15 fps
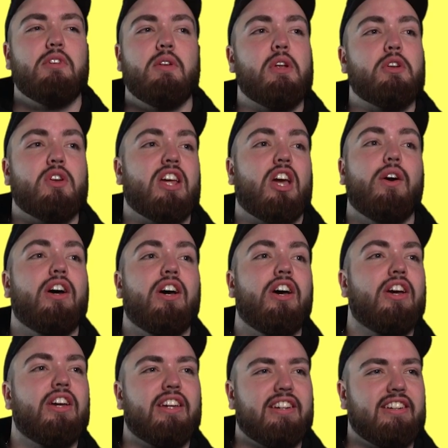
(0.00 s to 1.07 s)
I'm not, I'm not trying to go at
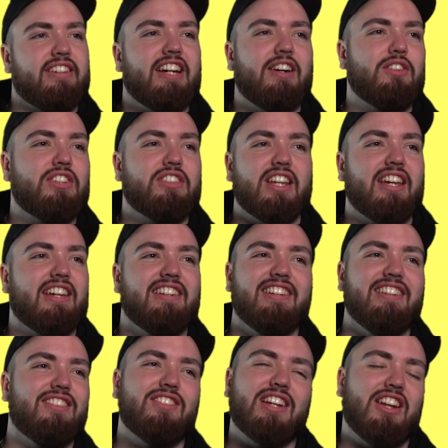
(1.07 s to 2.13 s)
her here, I'm just
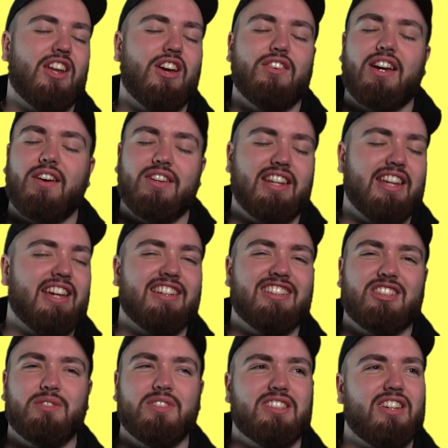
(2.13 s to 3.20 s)
saying, just I know that when he
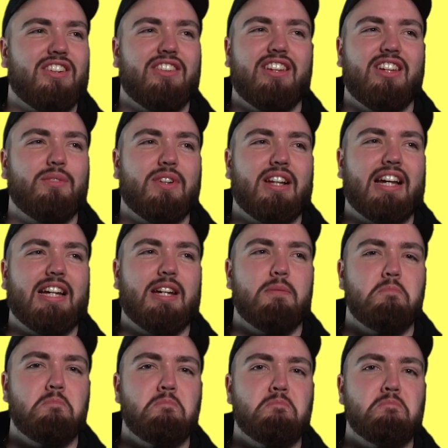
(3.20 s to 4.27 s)
hears Chubby Stoner, he'll be like...